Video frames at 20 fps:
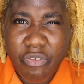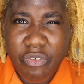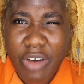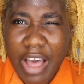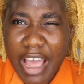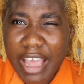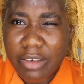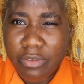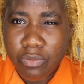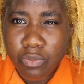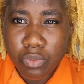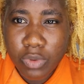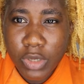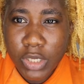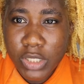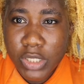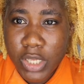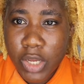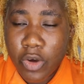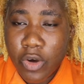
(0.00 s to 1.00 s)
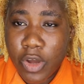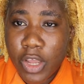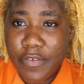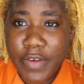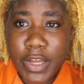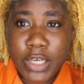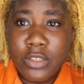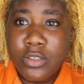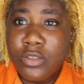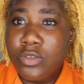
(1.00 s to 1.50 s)
5 weeks ago.
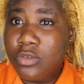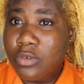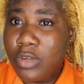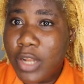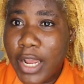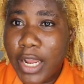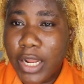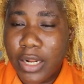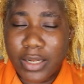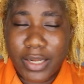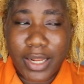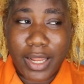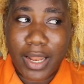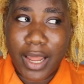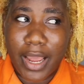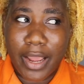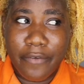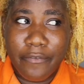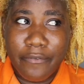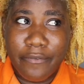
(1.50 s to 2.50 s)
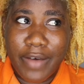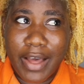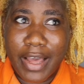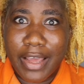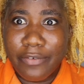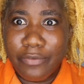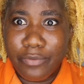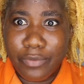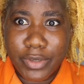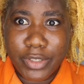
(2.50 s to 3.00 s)
If I didn't do like that like
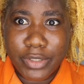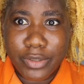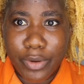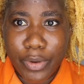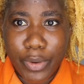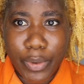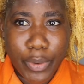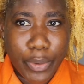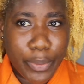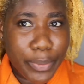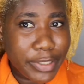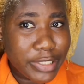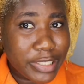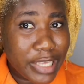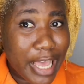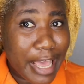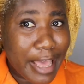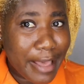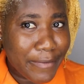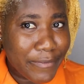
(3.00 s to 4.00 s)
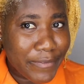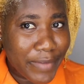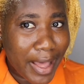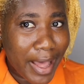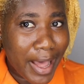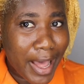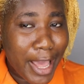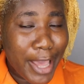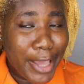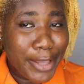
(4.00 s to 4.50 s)
5 weeks ago or whatever,
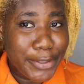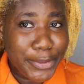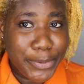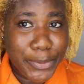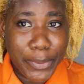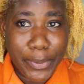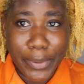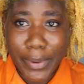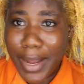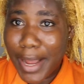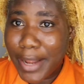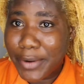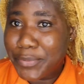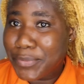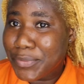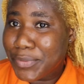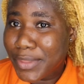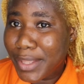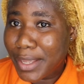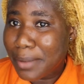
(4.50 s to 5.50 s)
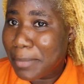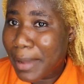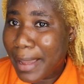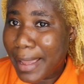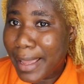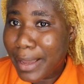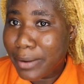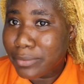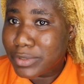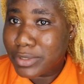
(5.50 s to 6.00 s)
I don't think my
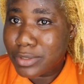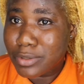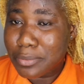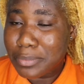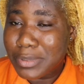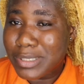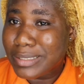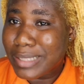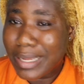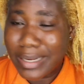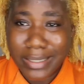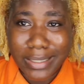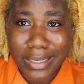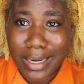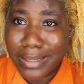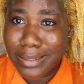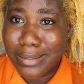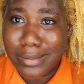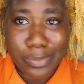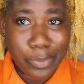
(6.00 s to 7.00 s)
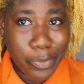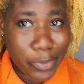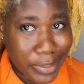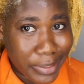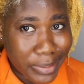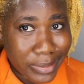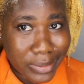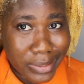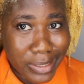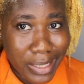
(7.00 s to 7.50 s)
hair would still be standing at this
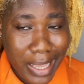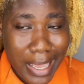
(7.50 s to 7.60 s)
point.